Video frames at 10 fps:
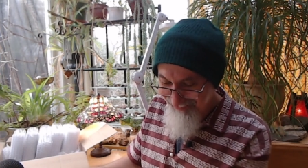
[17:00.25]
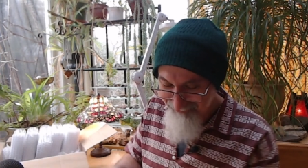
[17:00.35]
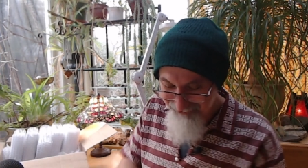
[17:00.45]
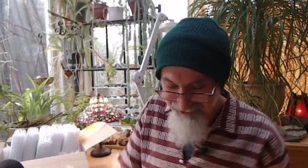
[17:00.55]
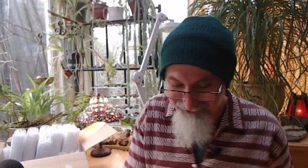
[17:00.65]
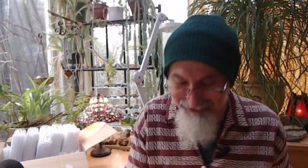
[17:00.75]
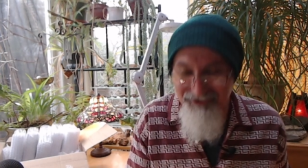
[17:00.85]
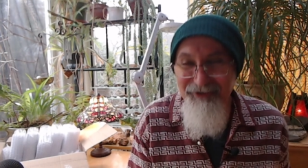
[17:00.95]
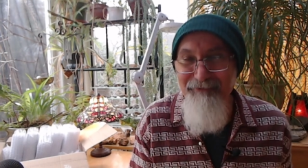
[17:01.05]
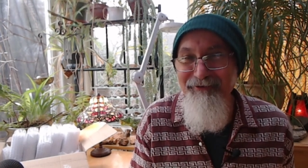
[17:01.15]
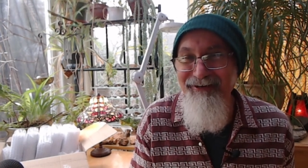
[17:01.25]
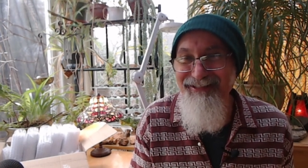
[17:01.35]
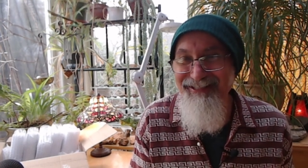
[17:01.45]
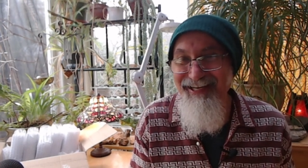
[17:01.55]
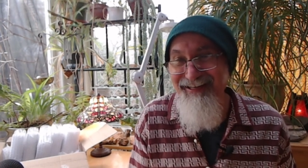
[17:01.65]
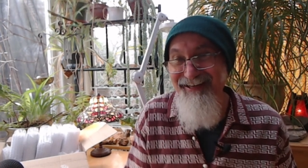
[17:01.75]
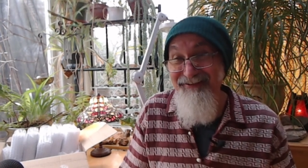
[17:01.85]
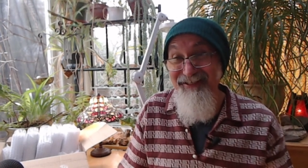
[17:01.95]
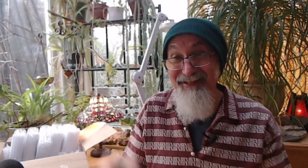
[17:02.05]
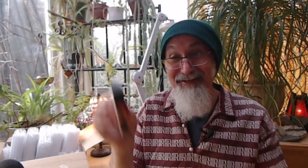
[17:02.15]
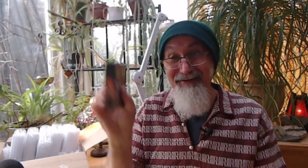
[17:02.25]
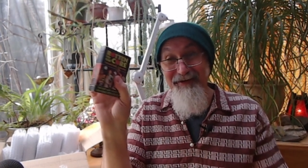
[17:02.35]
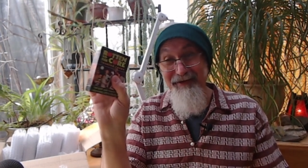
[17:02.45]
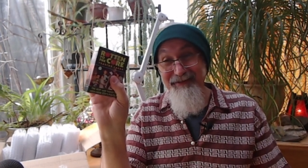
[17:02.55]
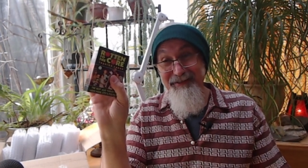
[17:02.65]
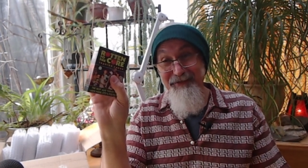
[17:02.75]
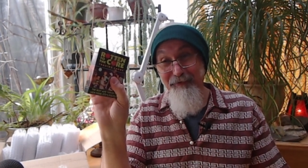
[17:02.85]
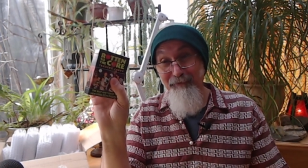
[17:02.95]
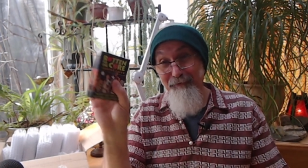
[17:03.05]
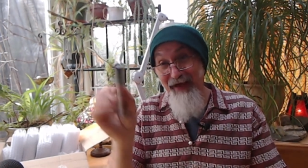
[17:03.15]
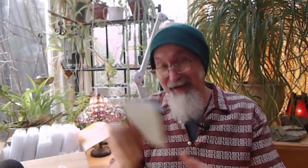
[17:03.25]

I'm going to show you the trump card. Check it out. Check it out. This is from a pack